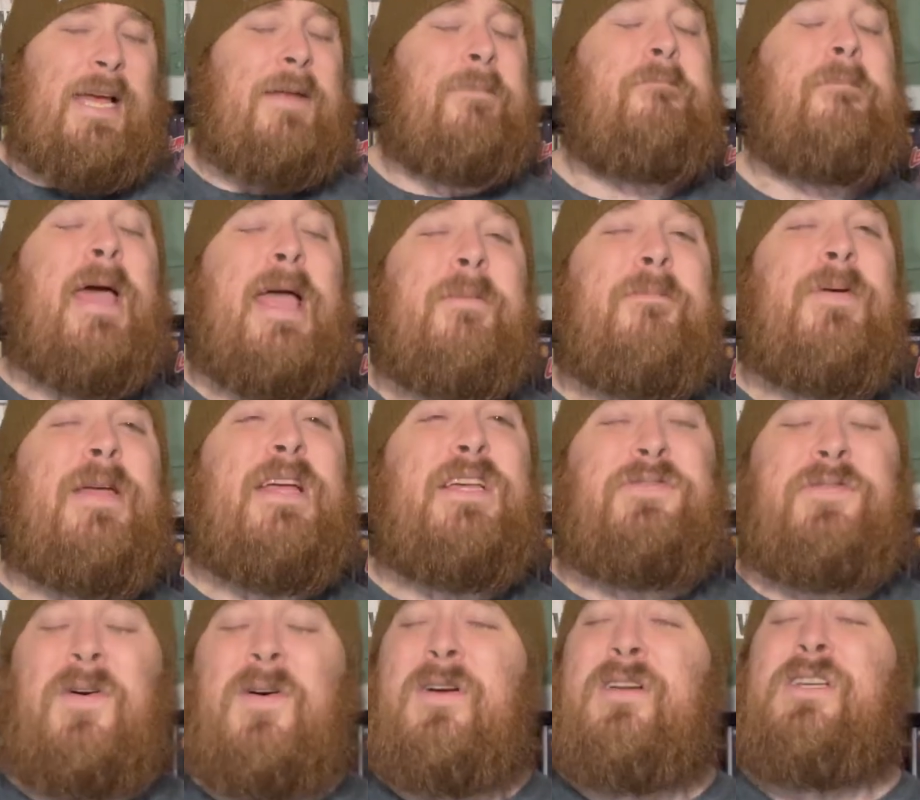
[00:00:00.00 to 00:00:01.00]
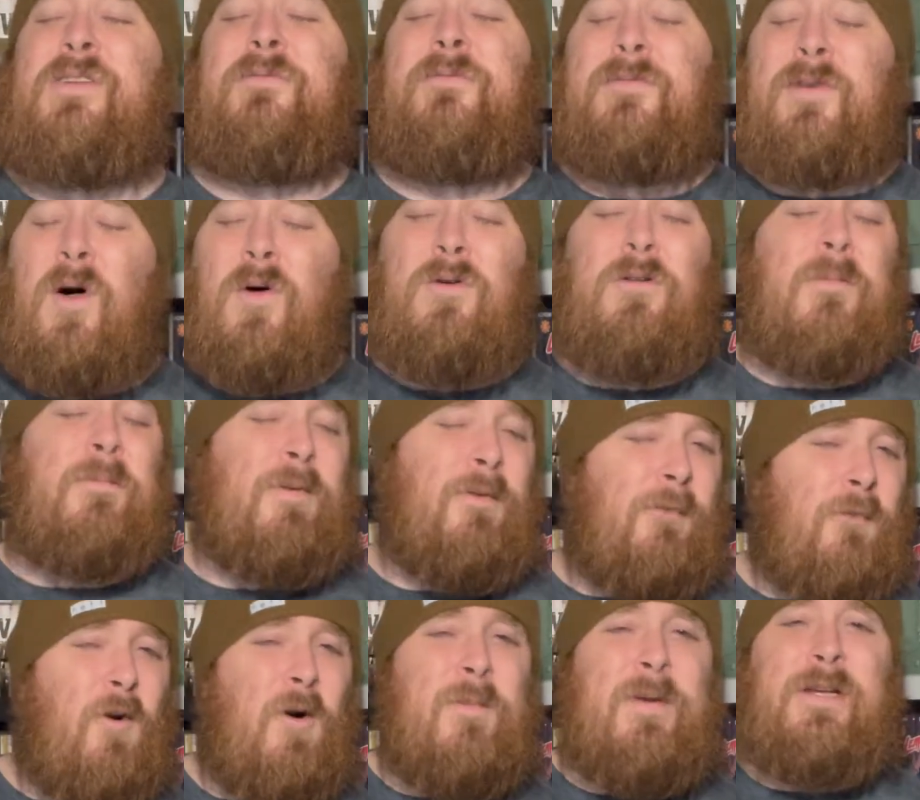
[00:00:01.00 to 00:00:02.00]
It may be, as far as a vocal
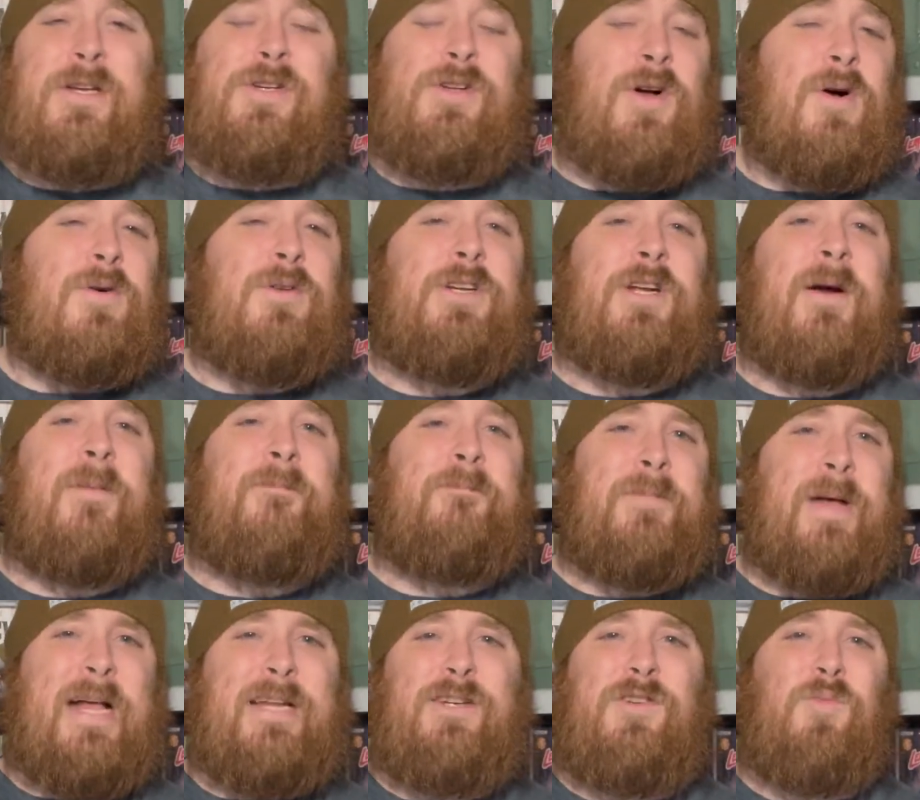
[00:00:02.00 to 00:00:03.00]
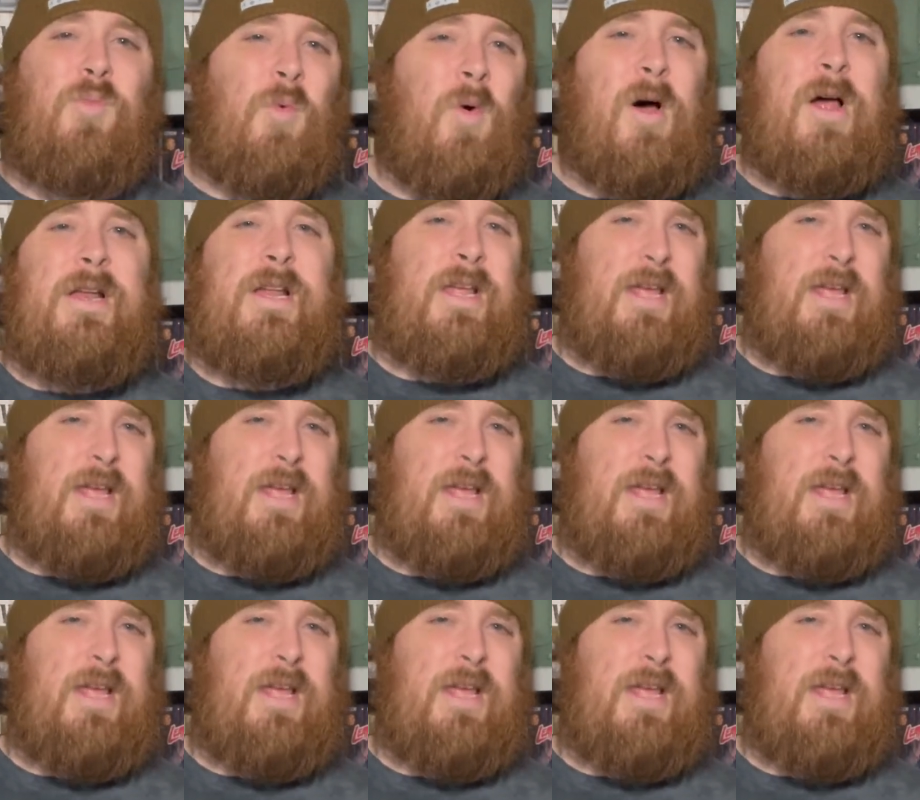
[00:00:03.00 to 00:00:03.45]
performance goes, her best one